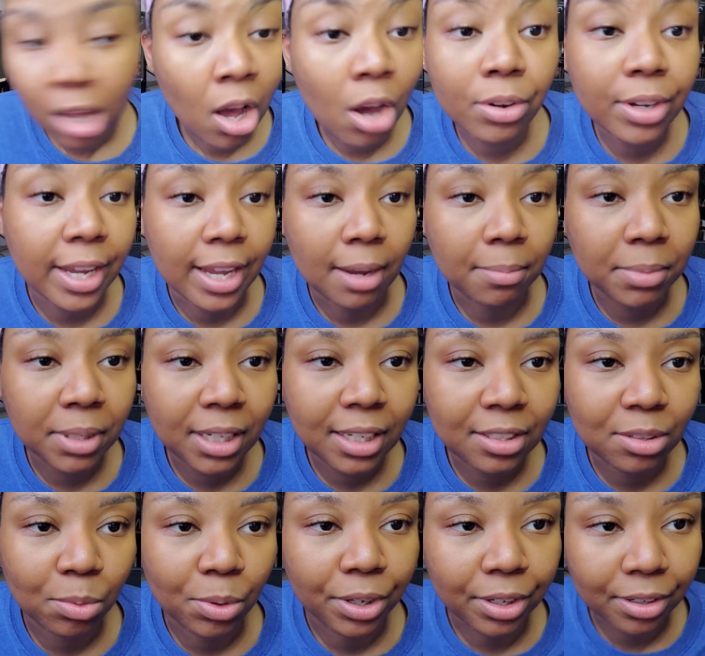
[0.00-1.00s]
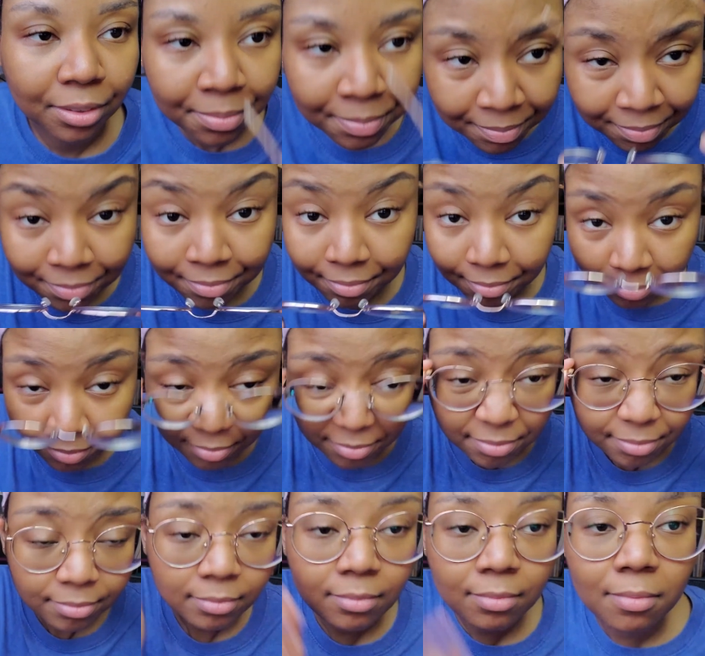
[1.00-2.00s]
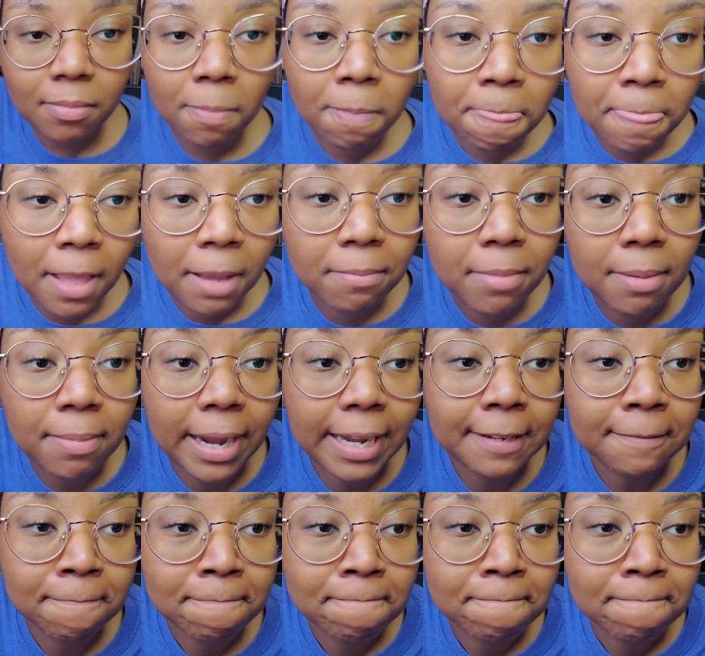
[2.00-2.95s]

Okay, I'm gonna get to work. Bye-bye.